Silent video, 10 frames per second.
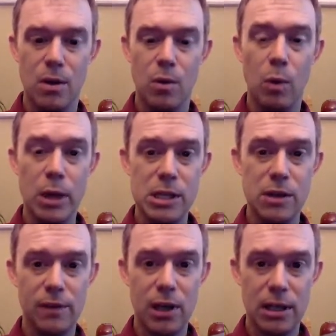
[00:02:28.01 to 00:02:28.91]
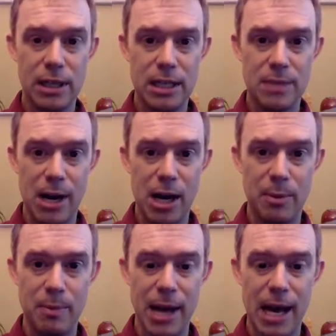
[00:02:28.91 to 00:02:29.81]
Once you have logged into
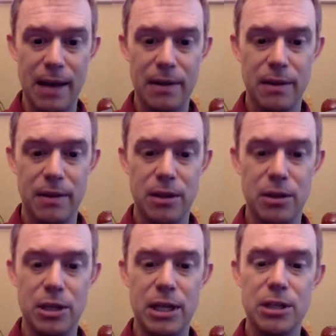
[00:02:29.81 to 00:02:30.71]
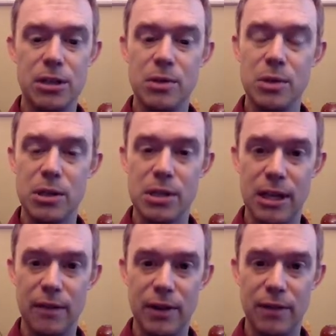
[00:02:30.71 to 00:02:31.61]
MyOpenMath, you should introduce
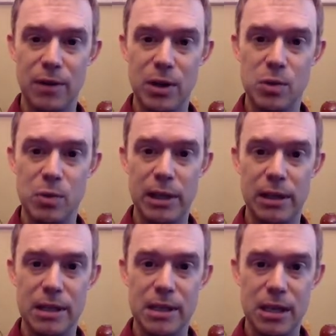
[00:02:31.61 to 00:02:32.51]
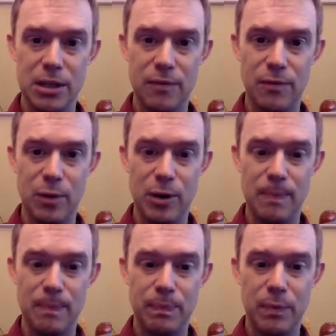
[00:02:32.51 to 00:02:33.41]
yourself in the first weekly discussion forum.
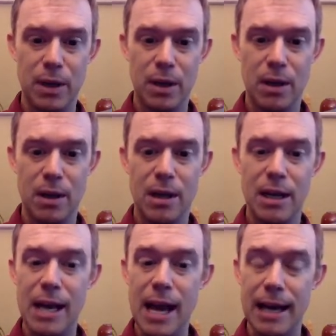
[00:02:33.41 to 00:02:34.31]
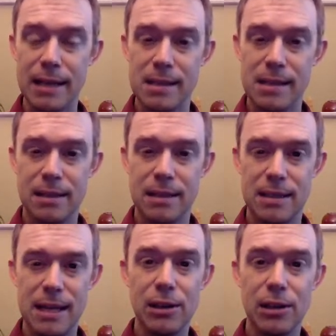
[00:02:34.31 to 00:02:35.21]
Next,
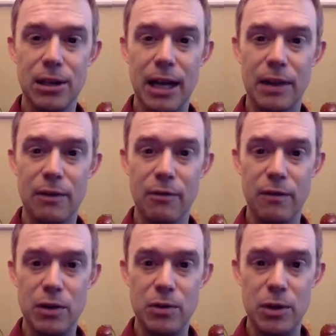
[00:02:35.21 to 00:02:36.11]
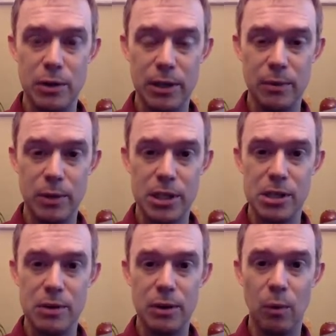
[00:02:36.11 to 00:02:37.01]
take a look at the review unit, which
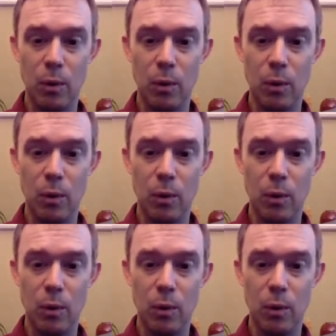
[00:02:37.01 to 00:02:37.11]
is Unit